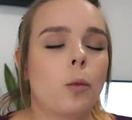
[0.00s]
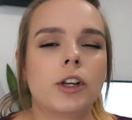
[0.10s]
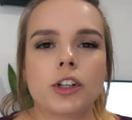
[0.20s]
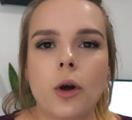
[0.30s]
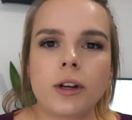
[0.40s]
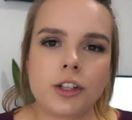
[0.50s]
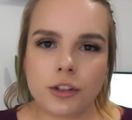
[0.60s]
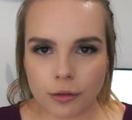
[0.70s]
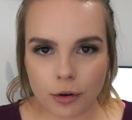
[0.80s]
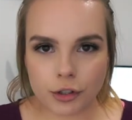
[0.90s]
When you're going to the
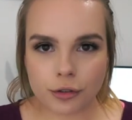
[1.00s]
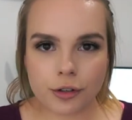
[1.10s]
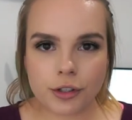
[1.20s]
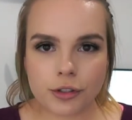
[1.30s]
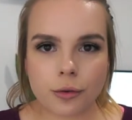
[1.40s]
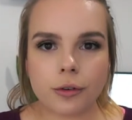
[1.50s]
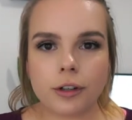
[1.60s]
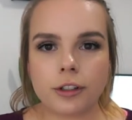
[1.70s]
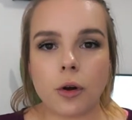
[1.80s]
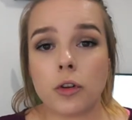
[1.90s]
grocery
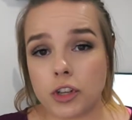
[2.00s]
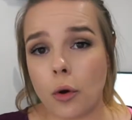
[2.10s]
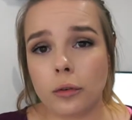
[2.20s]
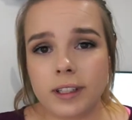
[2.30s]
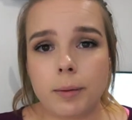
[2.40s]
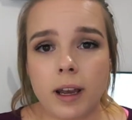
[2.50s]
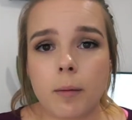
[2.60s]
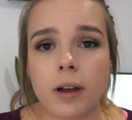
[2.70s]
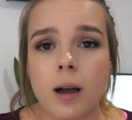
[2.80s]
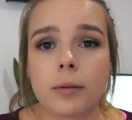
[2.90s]
store to only pick
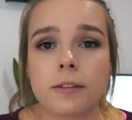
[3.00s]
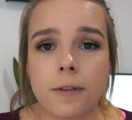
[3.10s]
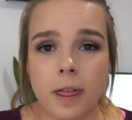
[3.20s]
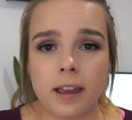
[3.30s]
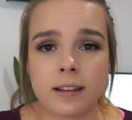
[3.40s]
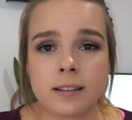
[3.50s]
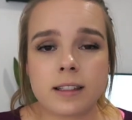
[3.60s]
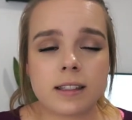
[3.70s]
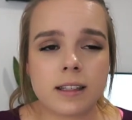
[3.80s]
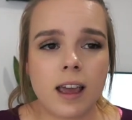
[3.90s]
up a couple of
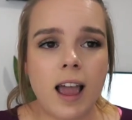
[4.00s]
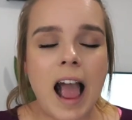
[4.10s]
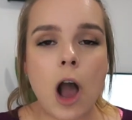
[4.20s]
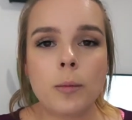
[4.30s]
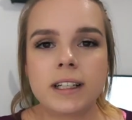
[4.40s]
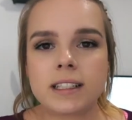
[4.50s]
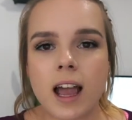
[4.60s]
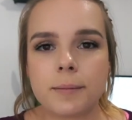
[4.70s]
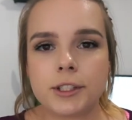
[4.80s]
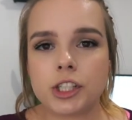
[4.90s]
things, how many
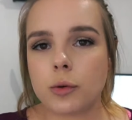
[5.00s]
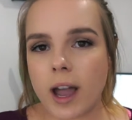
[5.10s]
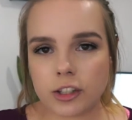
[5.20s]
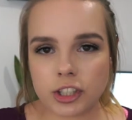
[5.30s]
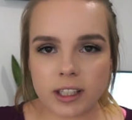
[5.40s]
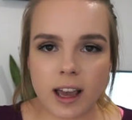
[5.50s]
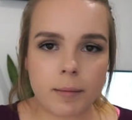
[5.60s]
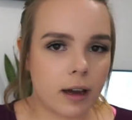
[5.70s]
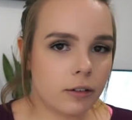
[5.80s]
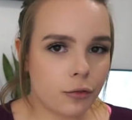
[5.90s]
times do you actually
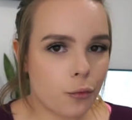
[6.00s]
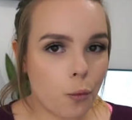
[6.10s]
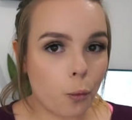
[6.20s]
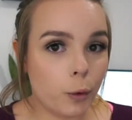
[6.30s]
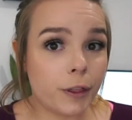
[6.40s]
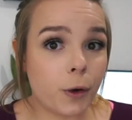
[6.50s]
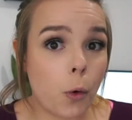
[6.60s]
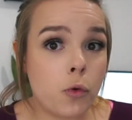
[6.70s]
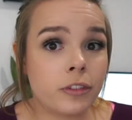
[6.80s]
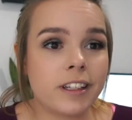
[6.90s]
come out with
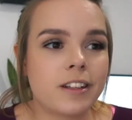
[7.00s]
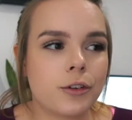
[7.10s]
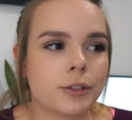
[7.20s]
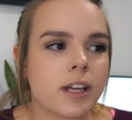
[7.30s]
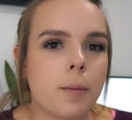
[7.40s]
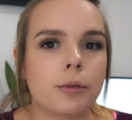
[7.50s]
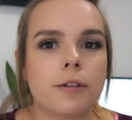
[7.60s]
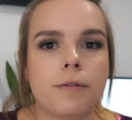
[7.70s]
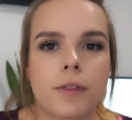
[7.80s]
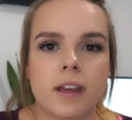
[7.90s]
only those couple
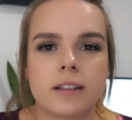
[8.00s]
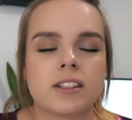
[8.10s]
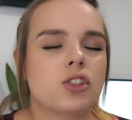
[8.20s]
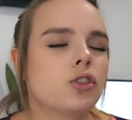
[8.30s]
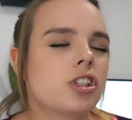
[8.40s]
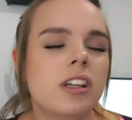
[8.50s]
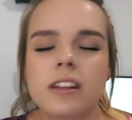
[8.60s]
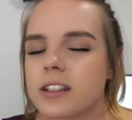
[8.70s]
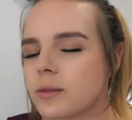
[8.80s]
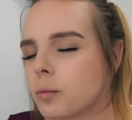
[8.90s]
of things? Usually
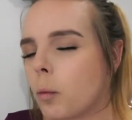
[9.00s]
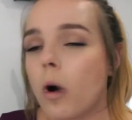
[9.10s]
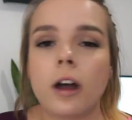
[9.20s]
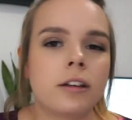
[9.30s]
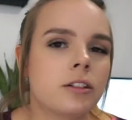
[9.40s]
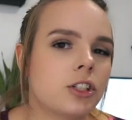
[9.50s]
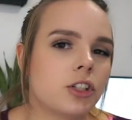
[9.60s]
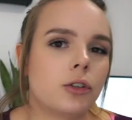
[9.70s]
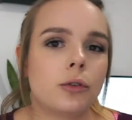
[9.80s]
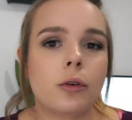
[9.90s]
there's one,
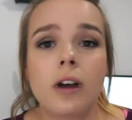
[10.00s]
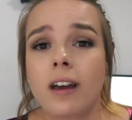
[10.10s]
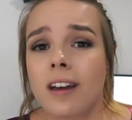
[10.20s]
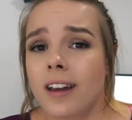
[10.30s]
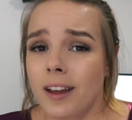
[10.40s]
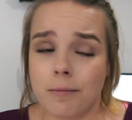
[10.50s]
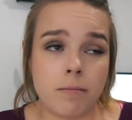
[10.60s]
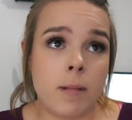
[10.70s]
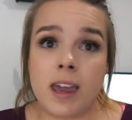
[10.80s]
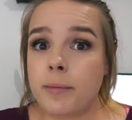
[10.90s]
two,
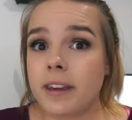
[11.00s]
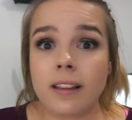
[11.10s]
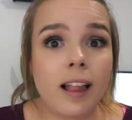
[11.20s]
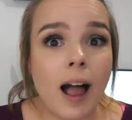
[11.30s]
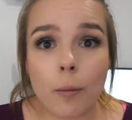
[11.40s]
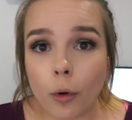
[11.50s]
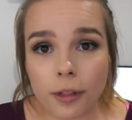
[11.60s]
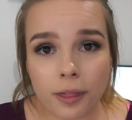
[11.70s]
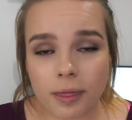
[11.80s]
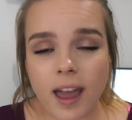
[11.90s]
maybe a lot
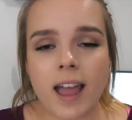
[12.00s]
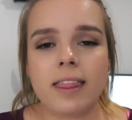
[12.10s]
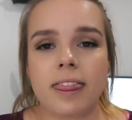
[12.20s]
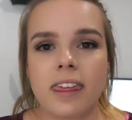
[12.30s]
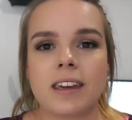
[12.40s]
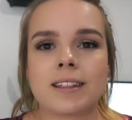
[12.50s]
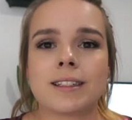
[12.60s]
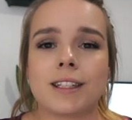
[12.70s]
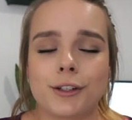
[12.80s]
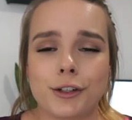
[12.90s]
more than that
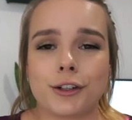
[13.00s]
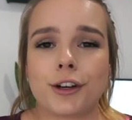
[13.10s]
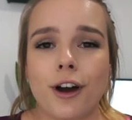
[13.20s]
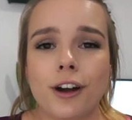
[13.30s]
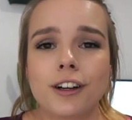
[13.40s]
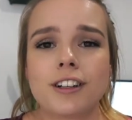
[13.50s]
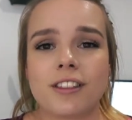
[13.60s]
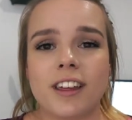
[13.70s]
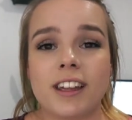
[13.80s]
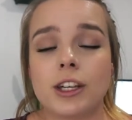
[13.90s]
things in your
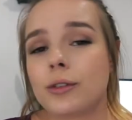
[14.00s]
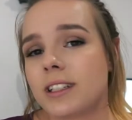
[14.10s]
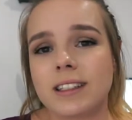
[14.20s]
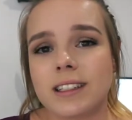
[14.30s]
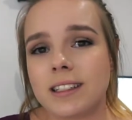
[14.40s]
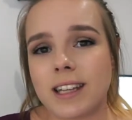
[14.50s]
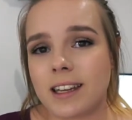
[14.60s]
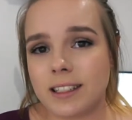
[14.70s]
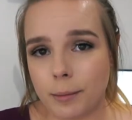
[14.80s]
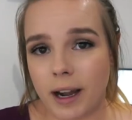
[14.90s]
cart that you didn't
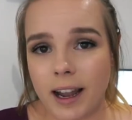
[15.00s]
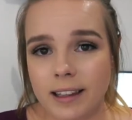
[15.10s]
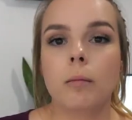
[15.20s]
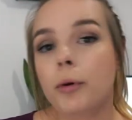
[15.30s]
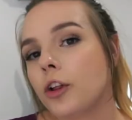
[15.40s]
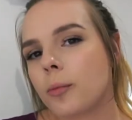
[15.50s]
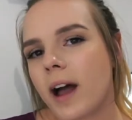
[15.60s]
intend to buy. Bulk